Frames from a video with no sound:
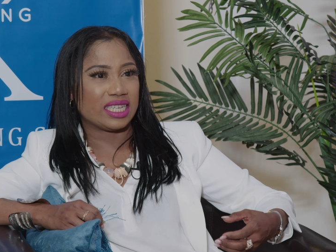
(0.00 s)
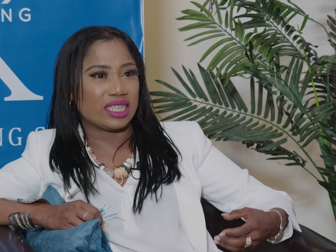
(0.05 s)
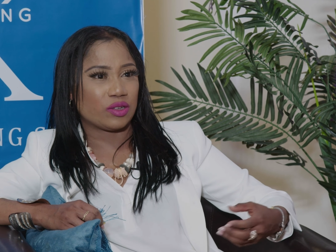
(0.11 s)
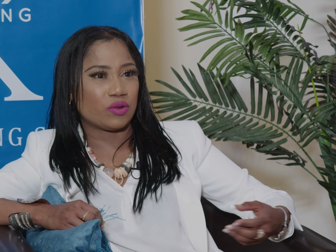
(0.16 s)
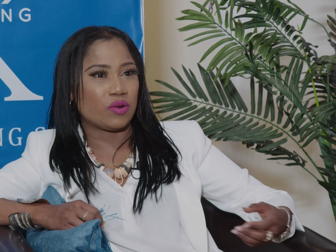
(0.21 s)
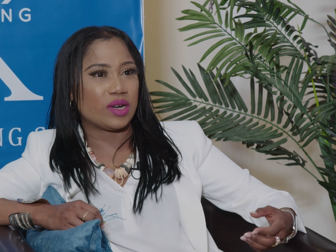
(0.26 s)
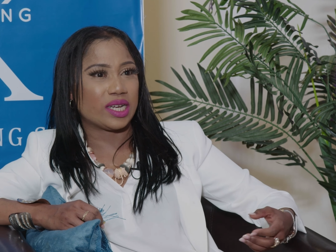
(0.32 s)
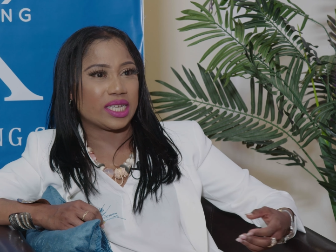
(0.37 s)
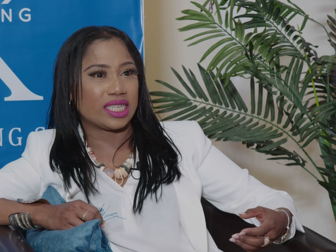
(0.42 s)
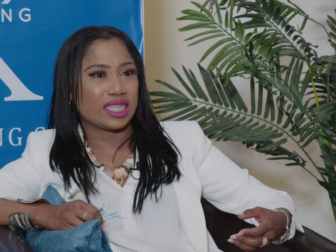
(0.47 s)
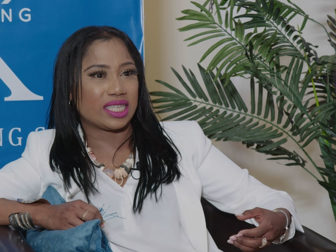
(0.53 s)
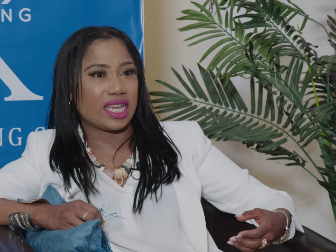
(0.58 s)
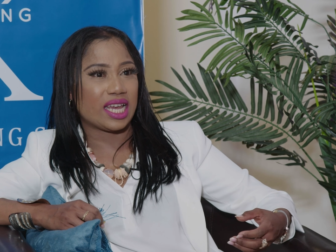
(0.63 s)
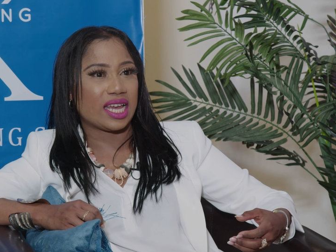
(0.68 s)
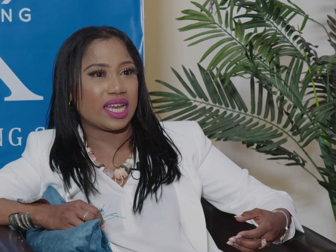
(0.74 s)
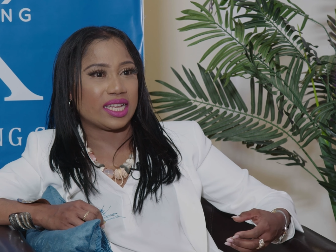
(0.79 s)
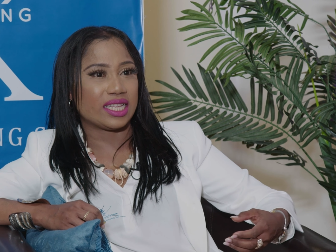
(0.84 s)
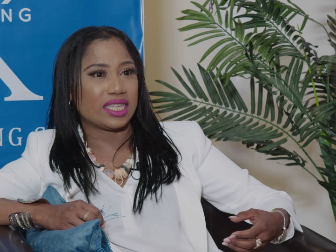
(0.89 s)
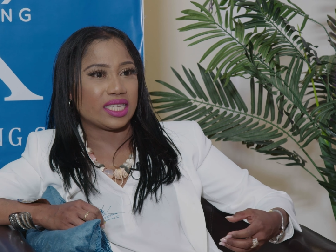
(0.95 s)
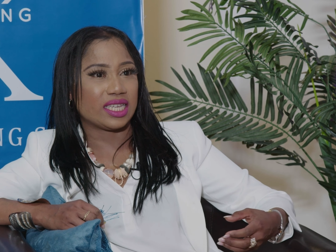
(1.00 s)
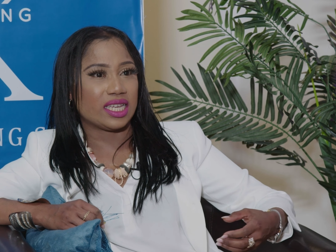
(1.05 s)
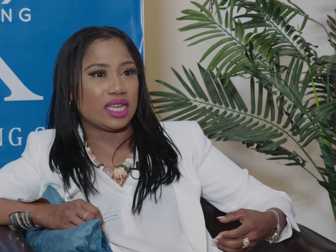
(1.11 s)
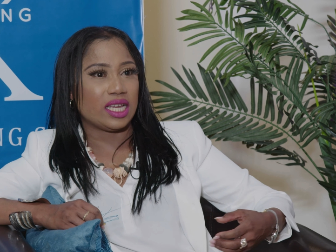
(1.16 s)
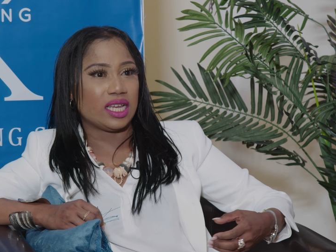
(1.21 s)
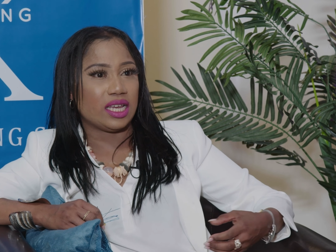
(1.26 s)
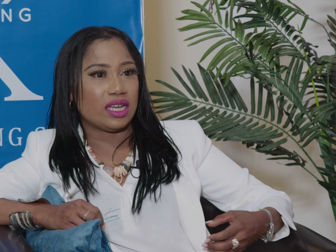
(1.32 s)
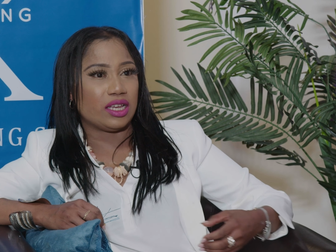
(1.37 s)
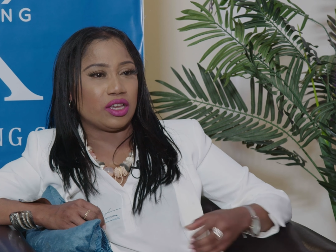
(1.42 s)
It's quite sad,
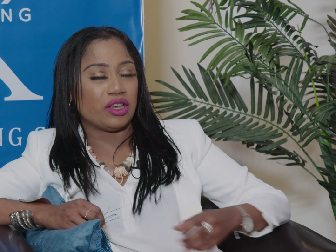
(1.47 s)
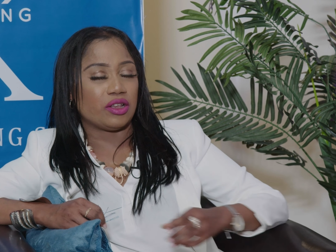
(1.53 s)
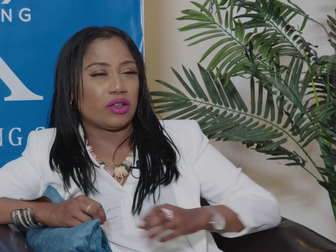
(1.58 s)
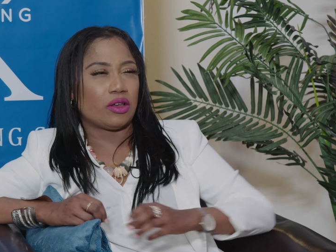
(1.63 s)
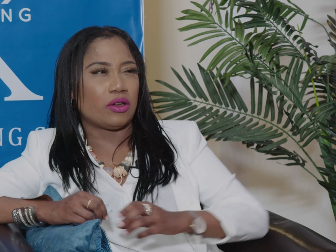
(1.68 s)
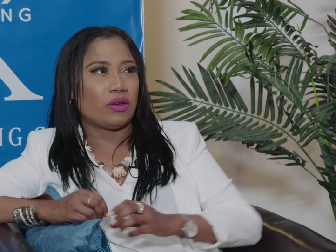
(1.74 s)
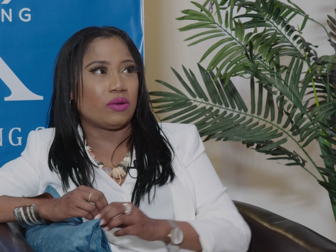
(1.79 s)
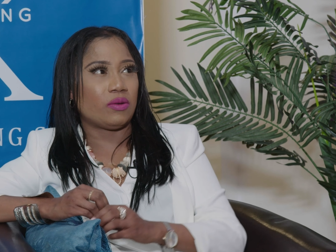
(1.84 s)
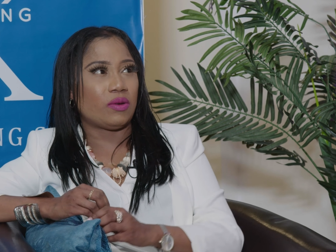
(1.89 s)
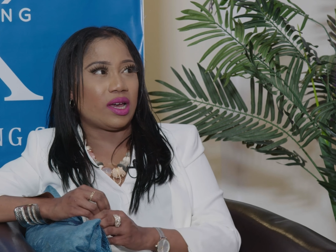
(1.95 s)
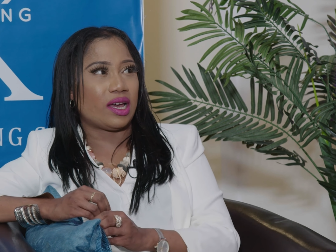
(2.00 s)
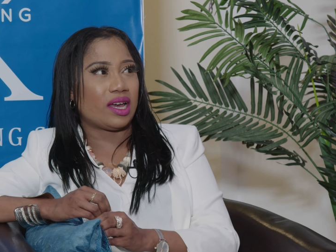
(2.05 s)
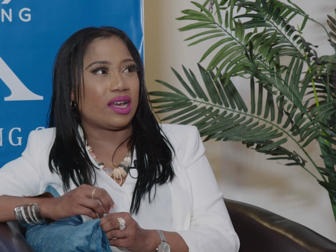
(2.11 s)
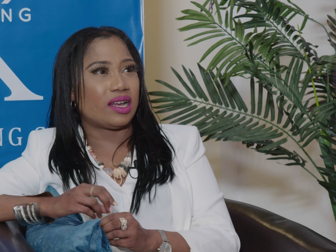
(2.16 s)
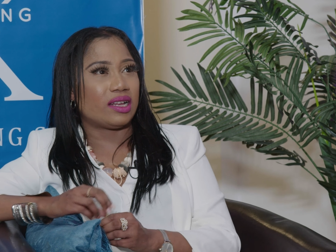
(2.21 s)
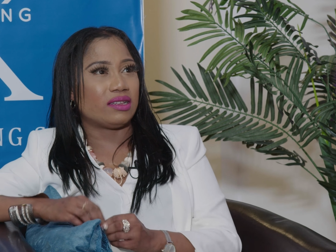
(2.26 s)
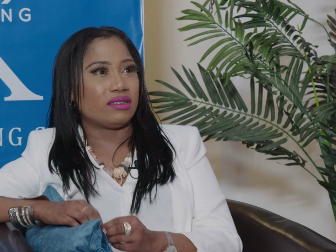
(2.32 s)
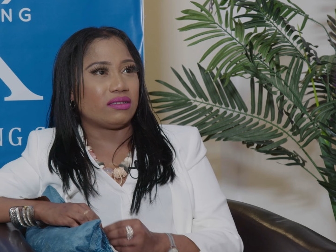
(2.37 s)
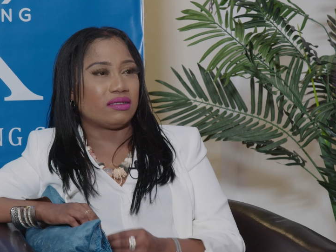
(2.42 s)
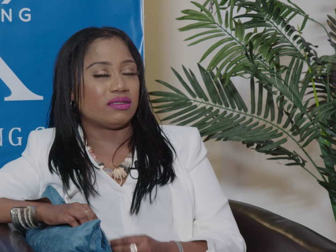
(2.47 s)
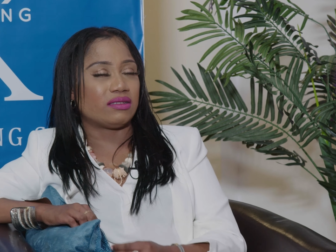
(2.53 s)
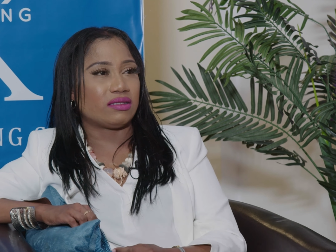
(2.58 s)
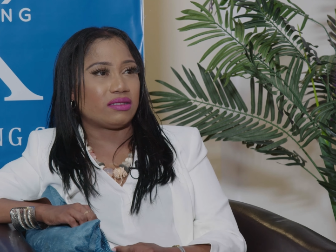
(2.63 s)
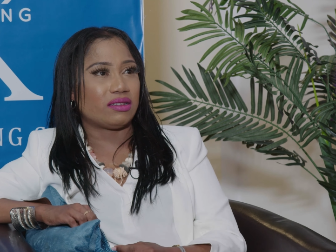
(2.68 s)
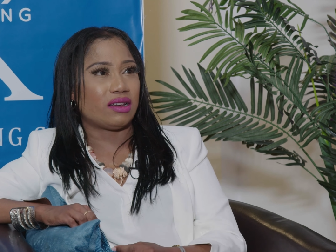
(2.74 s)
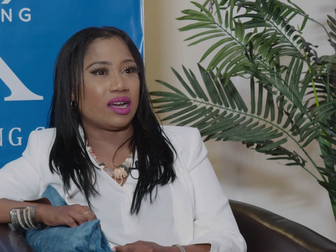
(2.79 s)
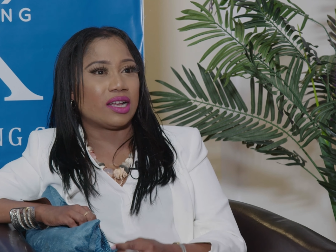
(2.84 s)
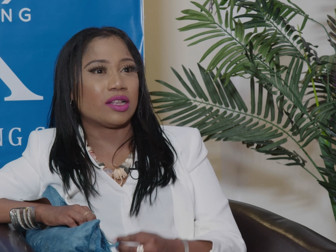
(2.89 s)

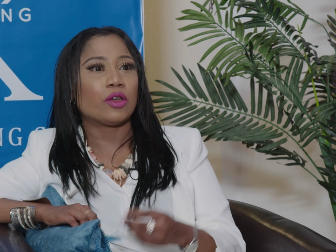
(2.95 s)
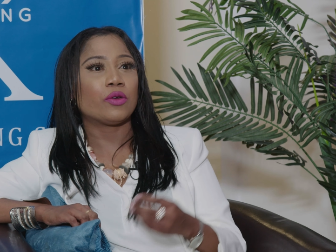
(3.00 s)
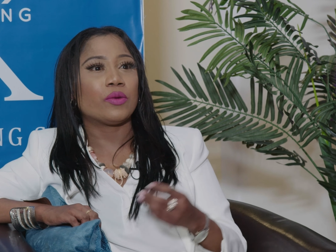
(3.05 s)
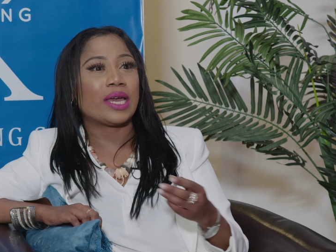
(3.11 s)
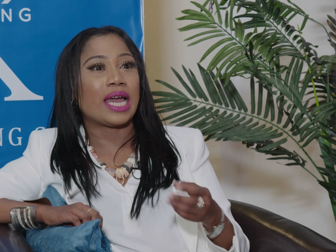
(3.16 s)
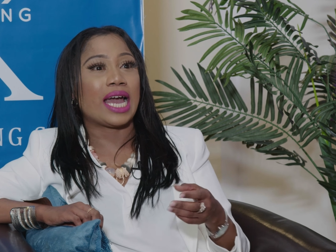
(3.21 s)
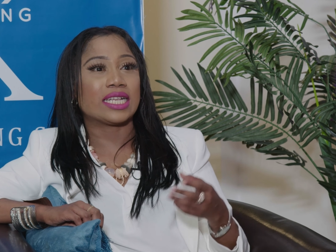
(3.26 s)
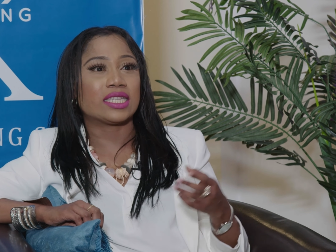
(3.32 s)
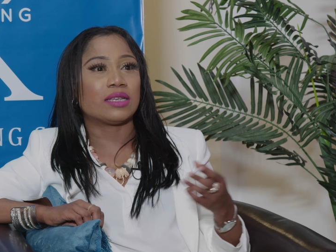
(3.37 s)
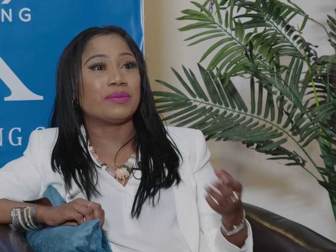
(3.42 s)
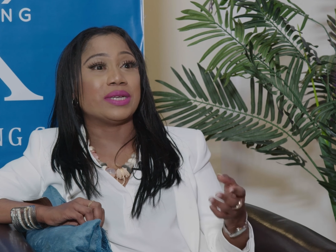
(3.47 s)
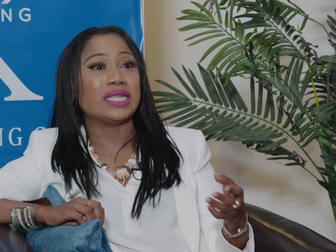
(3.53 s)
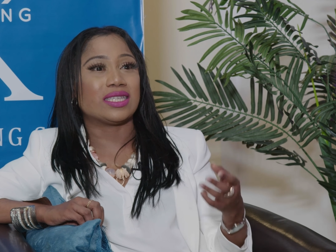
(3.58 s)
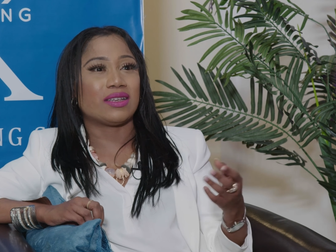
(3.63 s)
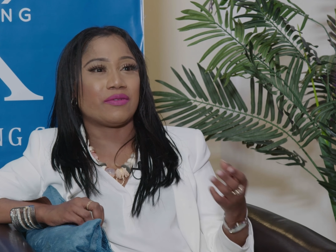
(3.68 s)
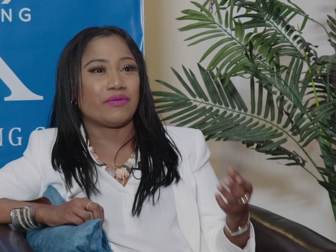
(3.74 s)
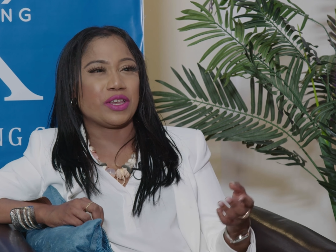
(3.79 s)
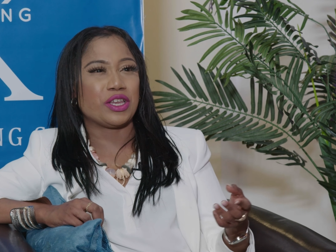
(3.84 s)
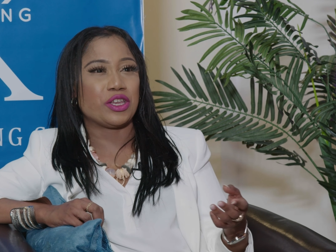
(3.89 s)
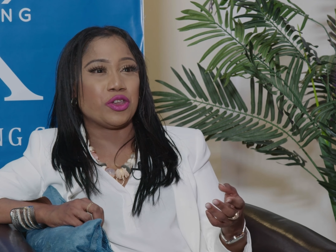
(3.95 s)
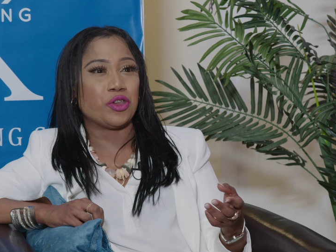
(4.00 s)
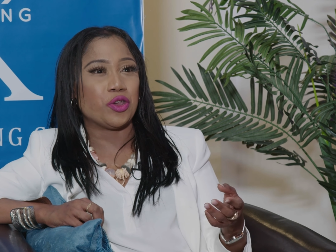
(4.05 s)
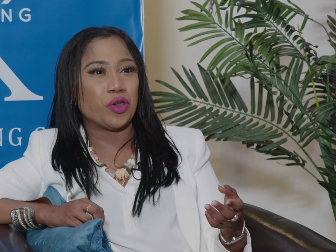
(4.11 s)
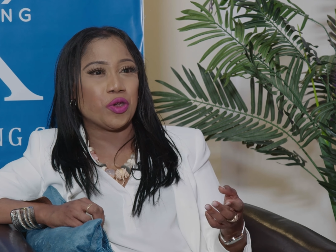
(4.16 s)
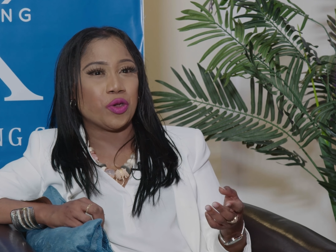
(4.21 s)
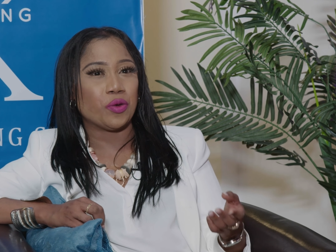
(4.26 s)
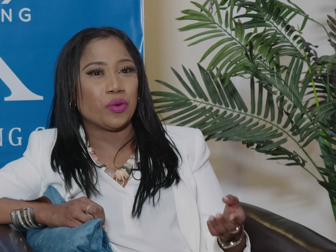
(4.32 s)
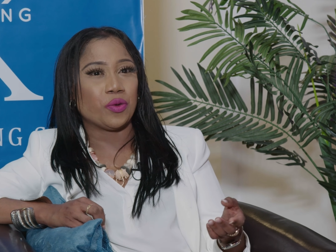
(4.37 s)
and I know it hasn't been something
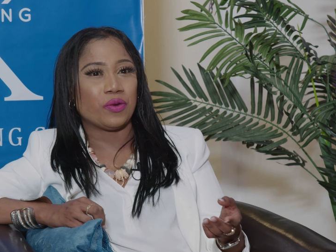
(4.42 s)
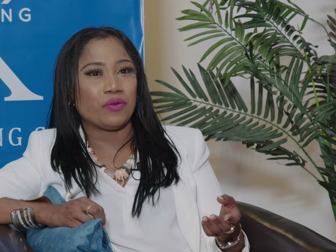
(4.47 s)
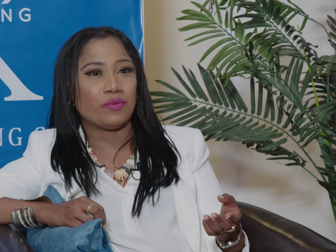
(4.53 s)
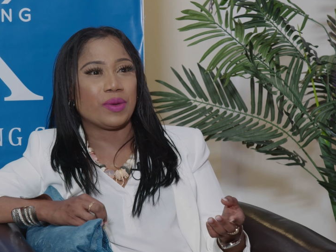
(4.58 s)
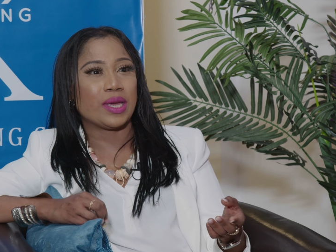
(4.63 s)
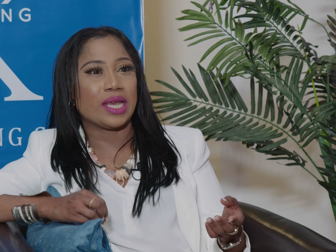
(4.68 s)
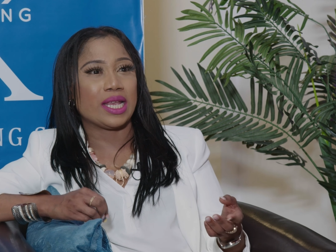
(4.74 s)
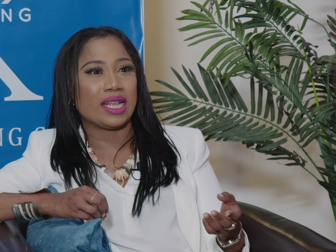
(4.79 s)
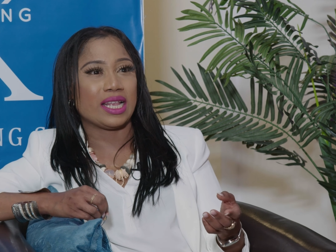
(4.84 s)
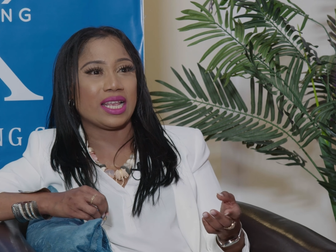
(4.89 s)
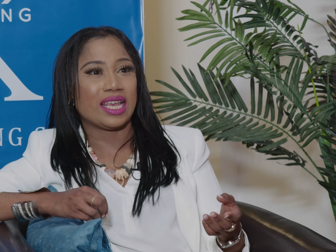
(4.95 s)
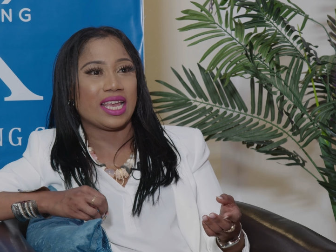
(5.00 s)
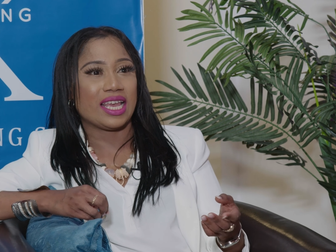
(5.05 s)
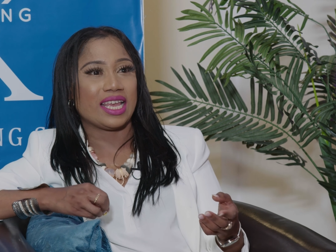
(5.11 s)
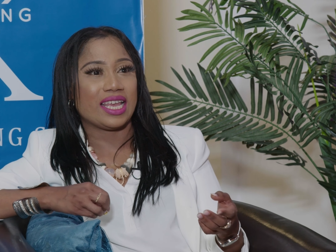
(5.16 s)
you have been